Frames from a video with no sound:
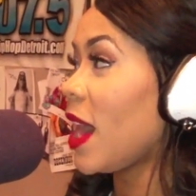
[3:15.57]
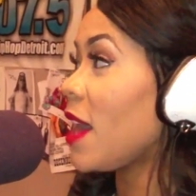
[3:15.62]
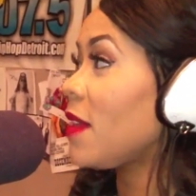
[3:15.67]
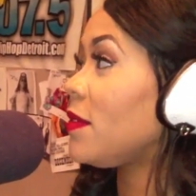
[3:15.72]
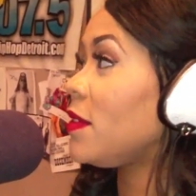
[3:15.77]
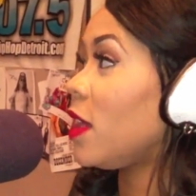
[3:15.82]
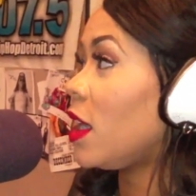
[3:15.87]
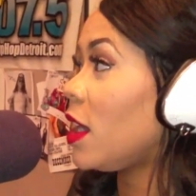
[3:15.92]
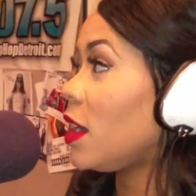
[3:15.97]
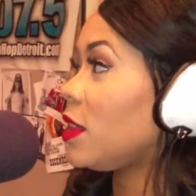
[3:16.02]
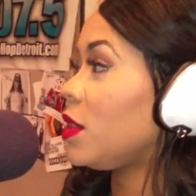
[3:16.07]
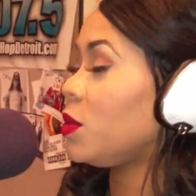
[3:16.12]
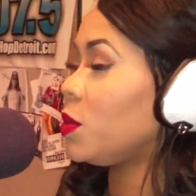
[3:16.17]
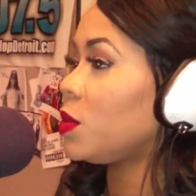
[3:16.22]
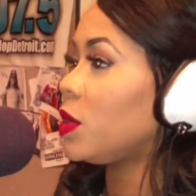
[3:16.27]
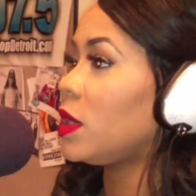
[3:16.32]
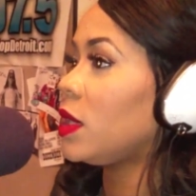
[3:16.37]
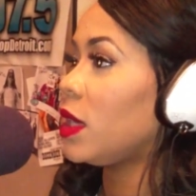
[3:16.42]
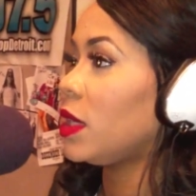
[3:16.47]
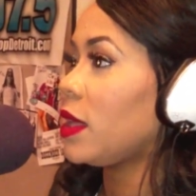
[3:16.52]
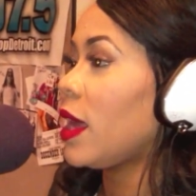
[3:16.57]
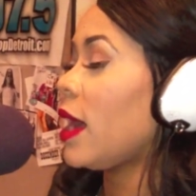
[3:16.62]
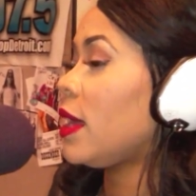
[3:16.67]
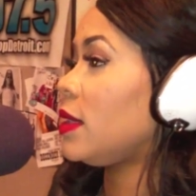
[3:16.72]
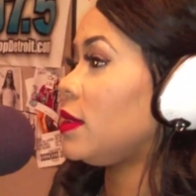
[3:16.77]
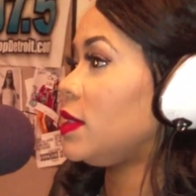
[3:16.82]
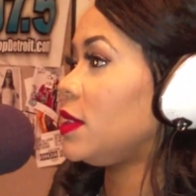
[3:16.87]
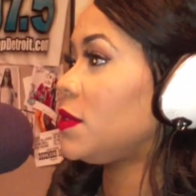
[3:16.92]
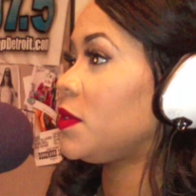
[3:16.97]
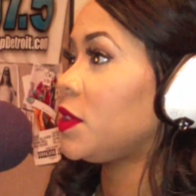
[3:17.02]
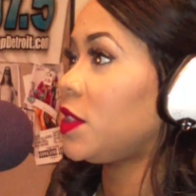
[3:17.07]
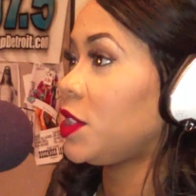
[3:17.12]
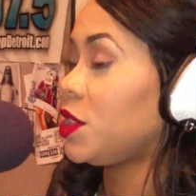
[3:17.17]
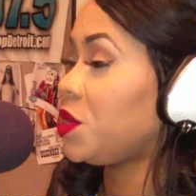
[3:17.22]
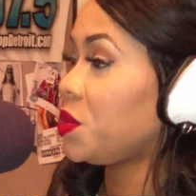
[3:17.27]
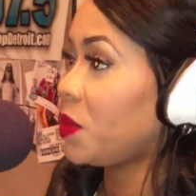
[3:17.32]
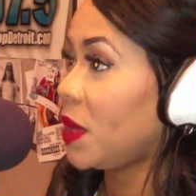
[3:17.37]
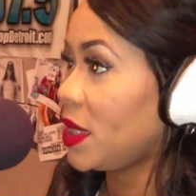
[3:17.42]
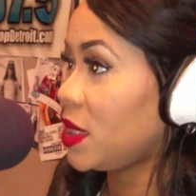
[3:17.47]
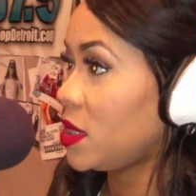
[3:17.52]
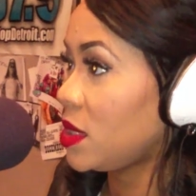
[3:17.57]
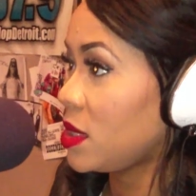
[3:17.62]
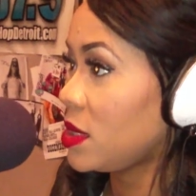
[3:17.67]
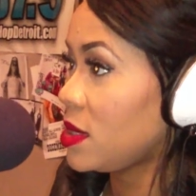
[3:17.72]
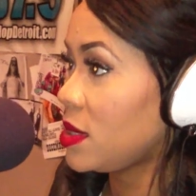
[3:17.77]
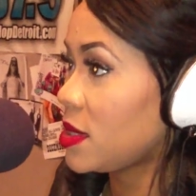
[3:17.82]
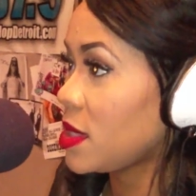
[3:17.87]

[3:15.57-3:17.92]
I've gone through a lot of different situations.